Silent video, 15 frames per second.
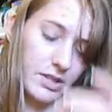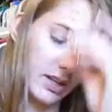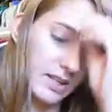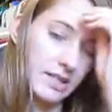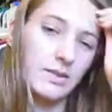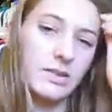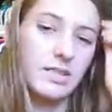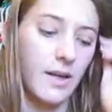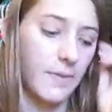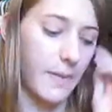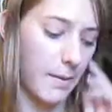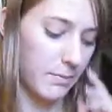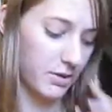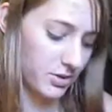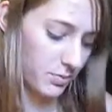Okay, so it's not
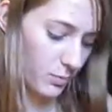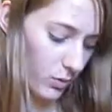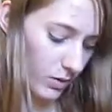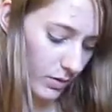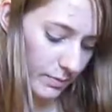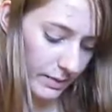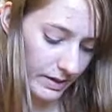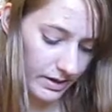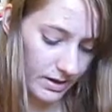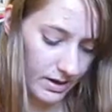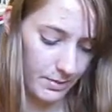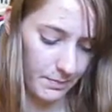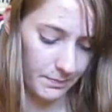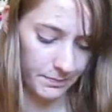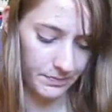that much more, but
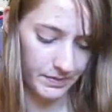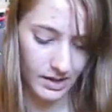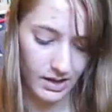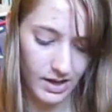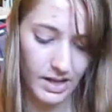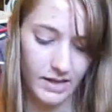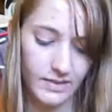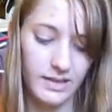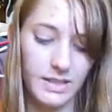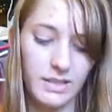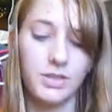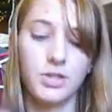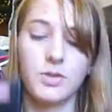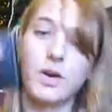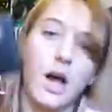um,
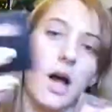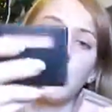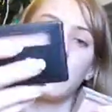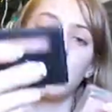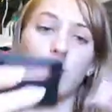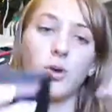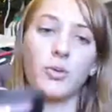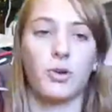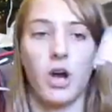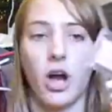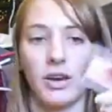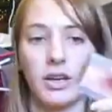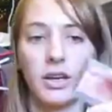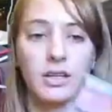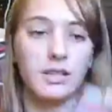these do come with more
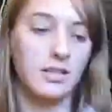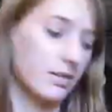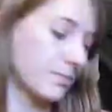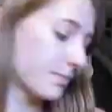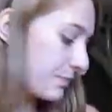product.